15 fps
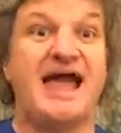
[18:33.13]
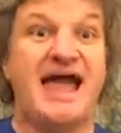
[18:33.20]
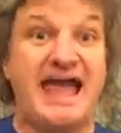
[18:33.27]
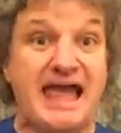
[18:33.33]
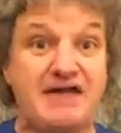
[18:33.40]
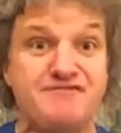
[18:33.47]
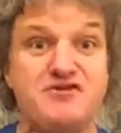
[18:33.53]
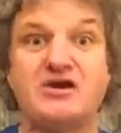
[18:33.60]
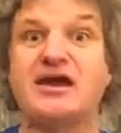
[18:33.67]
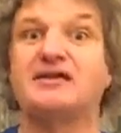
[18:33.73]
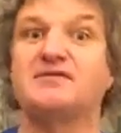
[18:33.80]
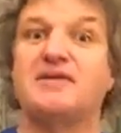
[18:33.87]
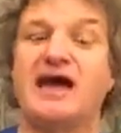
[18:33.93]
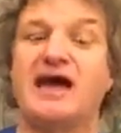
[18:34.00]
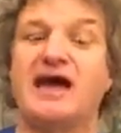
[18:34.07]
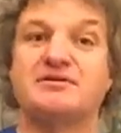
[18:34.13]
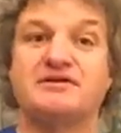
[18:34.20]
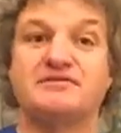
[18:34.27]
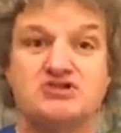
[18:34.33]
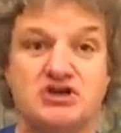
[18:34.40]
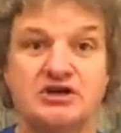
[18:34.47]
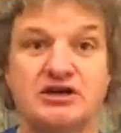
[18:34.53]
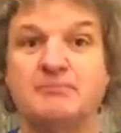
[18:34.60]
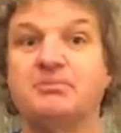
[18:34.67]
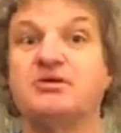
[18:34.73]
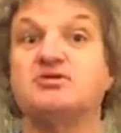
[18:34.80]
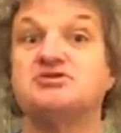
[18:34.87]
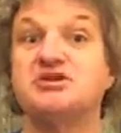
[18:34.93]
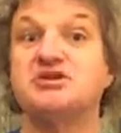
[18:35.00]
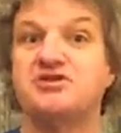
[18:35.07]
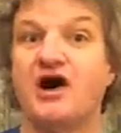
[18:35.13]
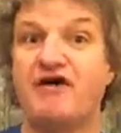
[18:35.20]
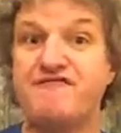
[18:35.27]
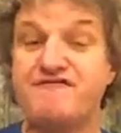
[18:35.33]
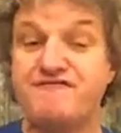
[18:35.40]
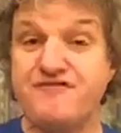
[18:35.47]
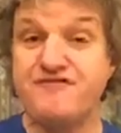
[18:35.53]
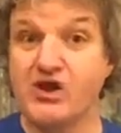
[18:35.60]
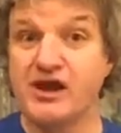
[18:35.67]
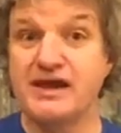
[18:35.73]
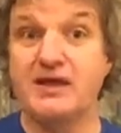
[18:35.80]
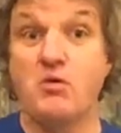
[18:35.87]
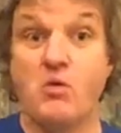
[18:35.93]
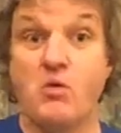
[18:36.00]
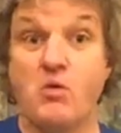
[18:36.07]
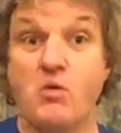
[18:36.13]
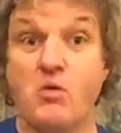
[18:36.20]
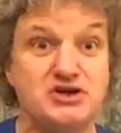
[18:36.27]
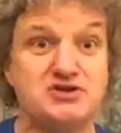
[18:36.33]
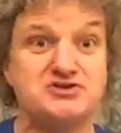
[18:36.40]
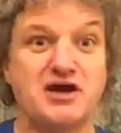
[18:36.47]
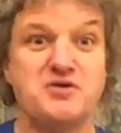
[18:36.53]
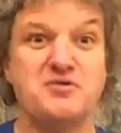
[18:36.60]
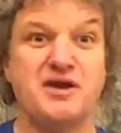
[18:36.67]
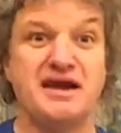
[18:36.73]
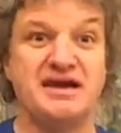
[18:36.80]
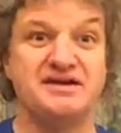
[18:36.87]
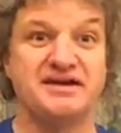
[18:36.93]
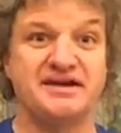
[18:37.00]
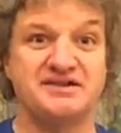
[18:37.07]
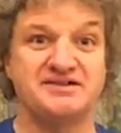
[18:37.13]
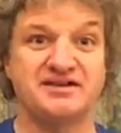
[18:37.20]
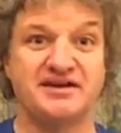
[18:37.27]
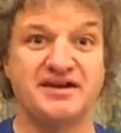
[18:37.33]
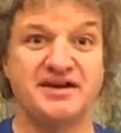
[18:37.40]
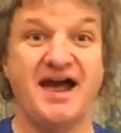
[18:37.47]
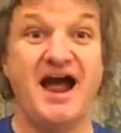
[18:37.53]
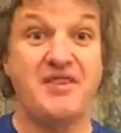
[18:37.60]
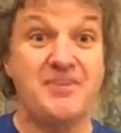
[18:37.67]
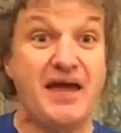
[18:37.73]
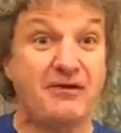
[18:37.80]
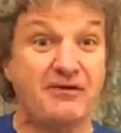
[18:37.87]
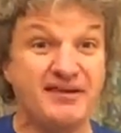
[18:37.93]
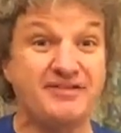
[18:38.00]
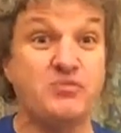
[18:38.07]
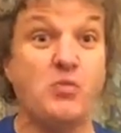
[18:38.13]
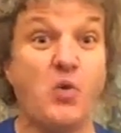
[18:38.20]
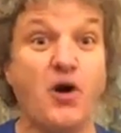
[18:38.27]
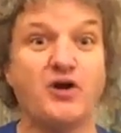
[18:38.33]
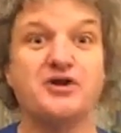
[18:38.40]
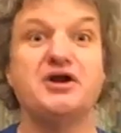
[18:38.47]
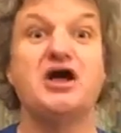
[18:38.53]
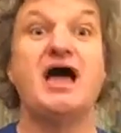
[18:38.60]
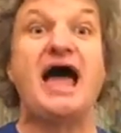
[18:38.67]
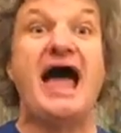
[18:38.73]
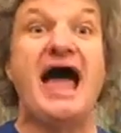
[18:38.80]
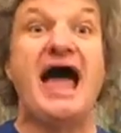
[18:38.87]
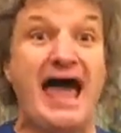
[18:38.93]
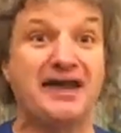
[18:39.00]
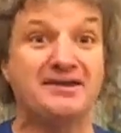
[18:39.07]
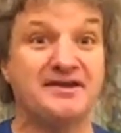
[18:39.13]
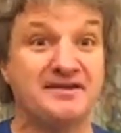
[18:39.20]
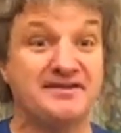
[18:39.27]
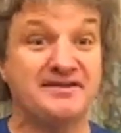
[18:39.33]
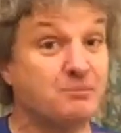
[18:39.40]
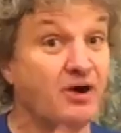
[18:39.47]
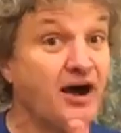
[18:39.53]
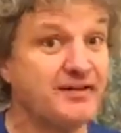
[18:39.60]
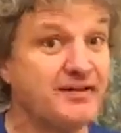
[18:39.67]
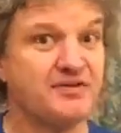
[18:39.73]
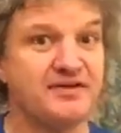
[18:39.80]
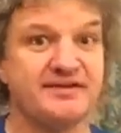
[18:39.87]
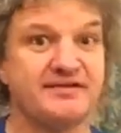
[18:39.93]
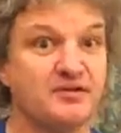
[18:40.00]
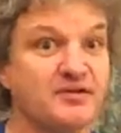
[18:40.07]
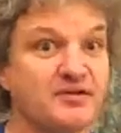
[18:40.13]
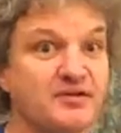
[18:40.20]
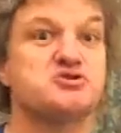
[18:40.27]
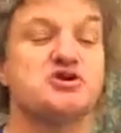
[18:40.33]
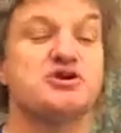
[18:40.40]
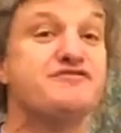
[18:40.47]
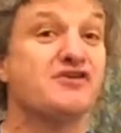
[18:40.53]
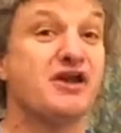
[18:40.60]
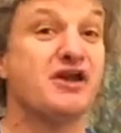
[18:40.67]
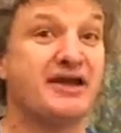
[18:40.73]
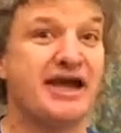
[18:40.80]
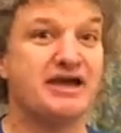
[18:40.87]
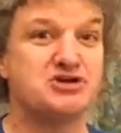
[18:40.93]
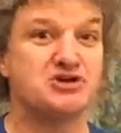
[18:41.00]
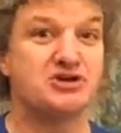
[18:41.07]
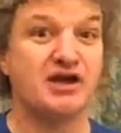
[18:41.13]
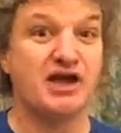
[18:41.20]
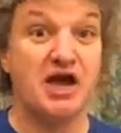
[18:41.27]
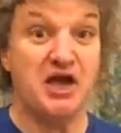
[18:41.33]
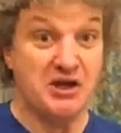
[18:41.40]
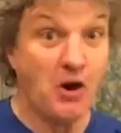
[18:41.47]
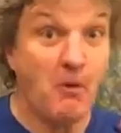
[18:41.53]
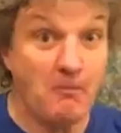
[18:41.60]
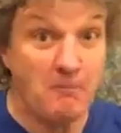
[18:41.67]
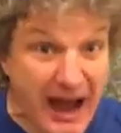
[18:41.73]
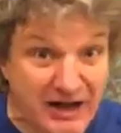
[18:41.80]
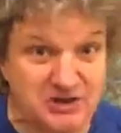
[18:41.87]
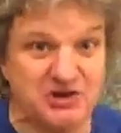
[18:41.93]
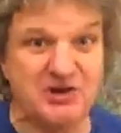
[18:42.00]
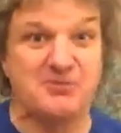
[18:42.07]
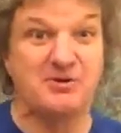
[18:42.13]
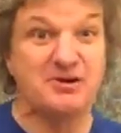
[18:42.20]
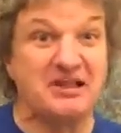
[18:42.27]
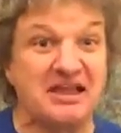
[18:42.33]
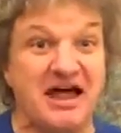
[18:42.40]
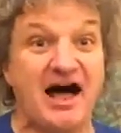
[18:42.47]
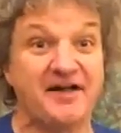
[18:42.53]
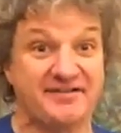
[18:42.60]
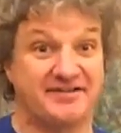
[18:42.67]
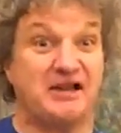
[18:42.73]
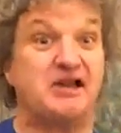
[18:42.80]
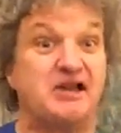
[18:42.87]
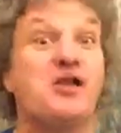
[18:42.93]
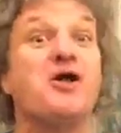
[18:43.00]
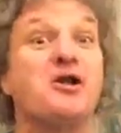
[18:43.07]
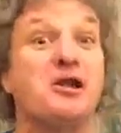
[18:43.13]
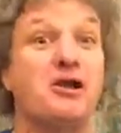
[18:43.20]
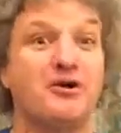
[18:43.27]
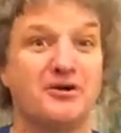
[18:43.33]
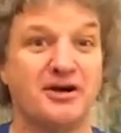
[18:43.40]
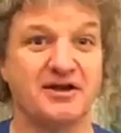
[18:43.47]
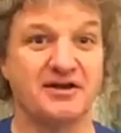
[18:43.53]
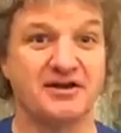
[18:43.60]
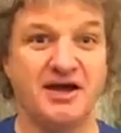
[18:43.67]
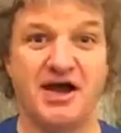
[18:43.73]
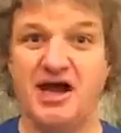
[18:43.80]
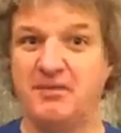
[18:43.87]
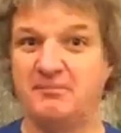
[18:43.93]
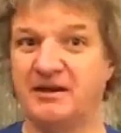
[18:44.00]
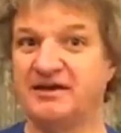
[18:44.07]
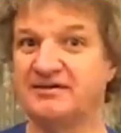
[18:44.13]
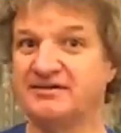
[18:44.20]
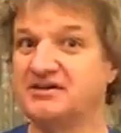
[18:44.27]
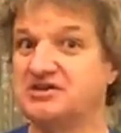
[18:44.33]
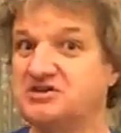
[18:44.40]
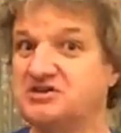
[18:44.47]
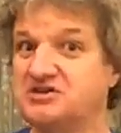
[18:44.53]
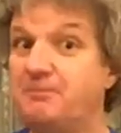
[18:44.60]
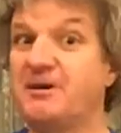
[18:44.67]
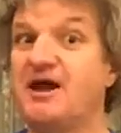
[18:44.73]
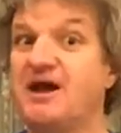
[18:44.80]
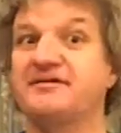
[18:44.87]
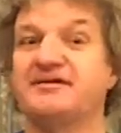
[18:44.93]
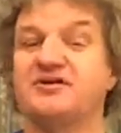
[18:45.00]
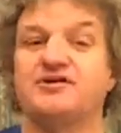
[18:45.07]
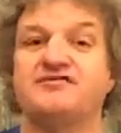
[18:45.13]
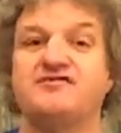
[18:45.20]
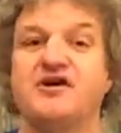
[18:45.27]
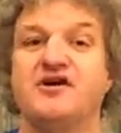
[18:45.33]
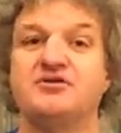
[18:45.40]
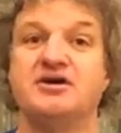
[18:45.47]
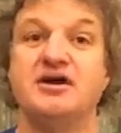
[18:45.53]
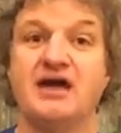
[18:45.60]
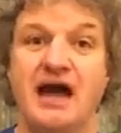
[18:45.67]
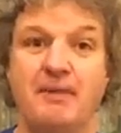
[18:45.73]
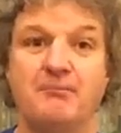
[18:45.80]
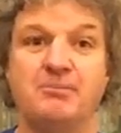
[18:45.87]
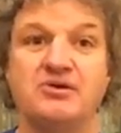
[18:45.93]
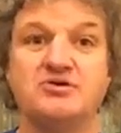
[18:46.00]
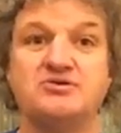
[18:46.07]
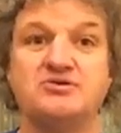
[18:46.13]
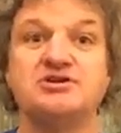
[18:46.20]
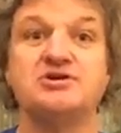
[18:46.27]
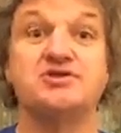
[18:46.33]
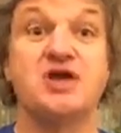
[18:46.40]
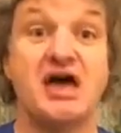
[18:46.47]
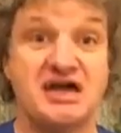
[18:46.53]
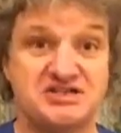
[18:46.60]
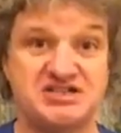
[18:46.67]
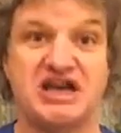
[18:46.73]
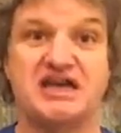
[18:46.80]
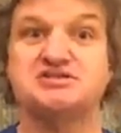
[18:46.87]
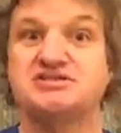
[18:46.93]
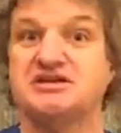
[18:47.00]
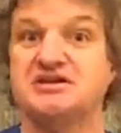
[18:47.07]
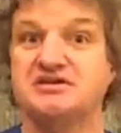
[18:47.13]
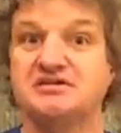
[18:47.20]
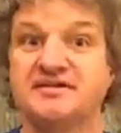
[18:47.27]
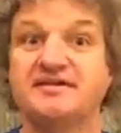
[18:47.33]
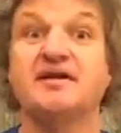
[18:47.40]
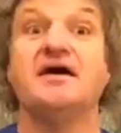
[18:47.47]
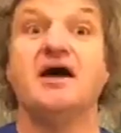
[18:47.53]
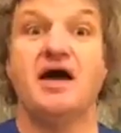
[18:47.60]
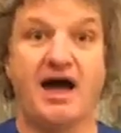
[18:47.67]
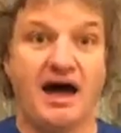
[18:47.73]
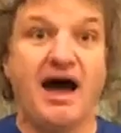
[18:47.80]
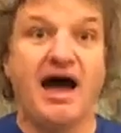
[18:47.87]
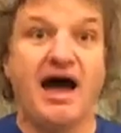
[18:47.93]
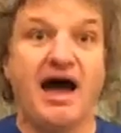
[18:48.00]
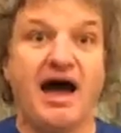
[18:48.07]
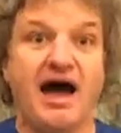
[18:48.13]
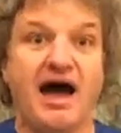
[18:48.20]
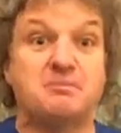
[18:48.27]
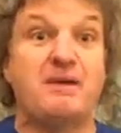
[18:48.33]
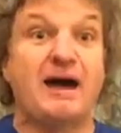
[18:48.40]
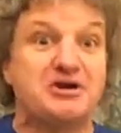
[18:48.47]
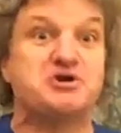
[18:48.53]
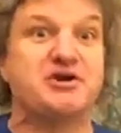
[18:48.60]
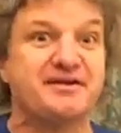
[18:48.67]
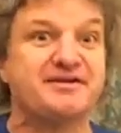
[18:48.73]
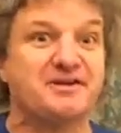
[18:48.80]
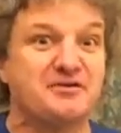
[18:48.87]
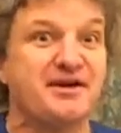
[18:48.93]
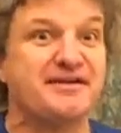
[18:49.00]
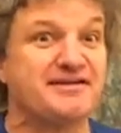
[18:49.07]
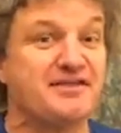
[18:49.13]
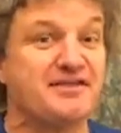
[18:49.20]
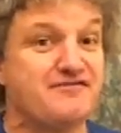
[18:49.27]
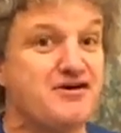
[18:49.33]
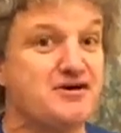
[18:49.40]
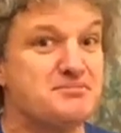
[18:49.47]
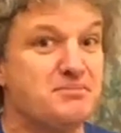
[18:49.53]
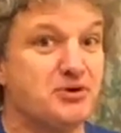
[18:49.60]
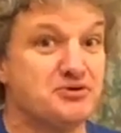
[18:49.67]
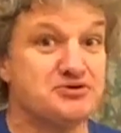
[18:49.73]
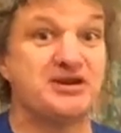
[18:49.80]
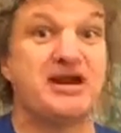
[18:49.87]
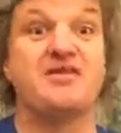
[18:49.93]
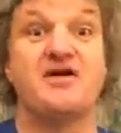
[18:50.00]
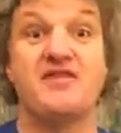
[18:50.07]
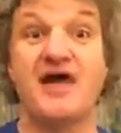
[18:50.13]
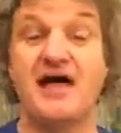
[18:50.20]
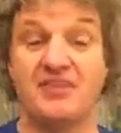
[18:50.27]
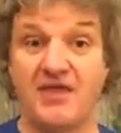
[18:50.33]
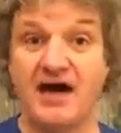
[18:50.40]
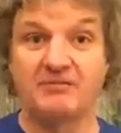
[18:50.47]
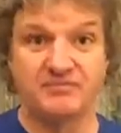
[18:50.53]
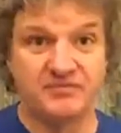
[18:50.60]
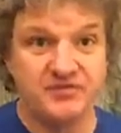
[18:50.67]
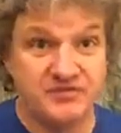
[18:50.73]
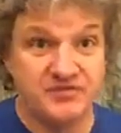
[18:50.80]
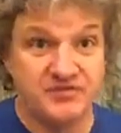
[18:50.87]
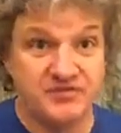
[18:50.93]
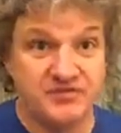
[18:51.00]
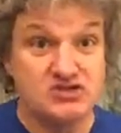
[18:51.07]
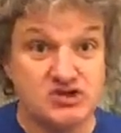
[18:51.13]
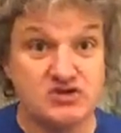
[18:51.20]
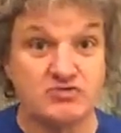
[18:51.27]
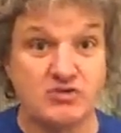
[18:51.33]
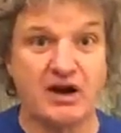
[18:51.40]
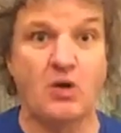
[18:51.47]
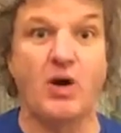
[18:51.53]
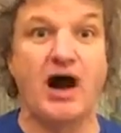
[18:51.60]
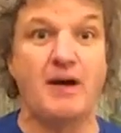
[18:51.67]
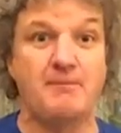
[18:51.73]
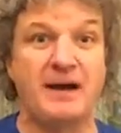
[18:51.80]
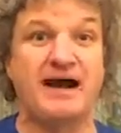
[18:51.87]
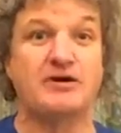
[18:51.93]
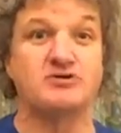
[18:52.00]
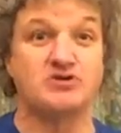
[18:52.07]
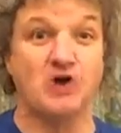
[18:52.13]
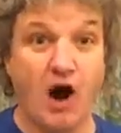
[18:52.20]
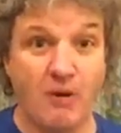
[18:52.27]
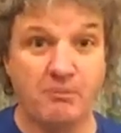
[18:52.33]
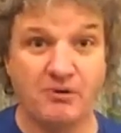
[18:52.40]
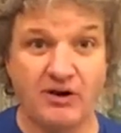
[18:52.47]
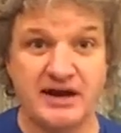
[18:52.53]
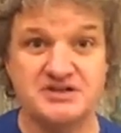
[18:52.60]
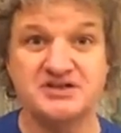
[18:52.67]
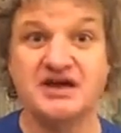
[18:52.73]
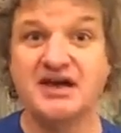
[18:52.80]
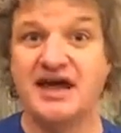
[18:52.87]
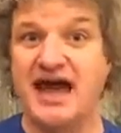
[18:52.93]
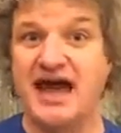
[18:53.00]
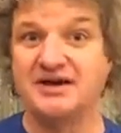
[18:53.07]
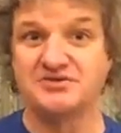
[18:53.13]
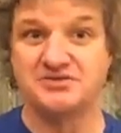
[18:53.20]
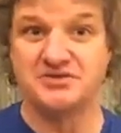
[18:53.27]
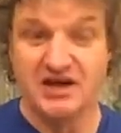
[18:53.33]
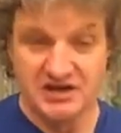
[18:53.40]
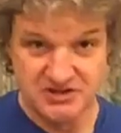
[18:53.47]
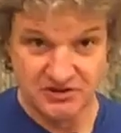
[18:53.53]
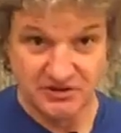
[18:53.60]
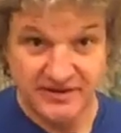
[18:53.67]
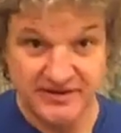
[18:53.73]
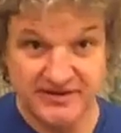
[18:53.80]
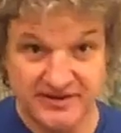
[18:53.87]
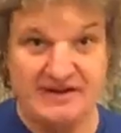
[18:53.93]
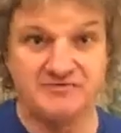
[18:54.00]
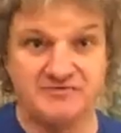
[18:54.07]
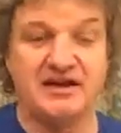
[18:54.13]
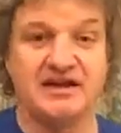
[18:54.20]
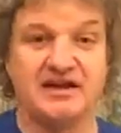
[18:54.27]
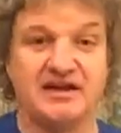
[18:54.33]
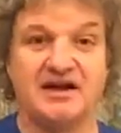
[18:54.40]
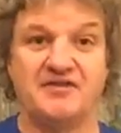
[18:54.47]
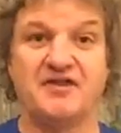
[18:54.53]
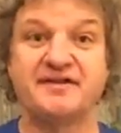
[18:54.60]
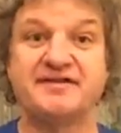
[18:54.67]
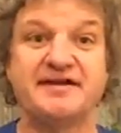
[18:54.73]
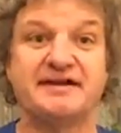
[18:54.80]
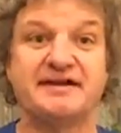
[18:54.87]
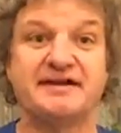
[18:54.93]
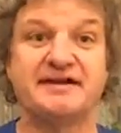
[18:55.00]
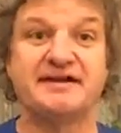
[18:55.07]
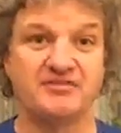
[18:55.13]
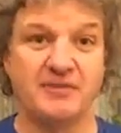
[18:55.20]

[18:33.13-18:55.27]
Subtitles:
If you get in the habit of turning Bluetooth off fully when you don't need it, there is one handy surprise, and this is also true for location. Your battery will last a lot longer because the GPS in your phone and Bluetooth tend to use as much battery as the rest of the phone put together. They do require power to operate and to receive the signals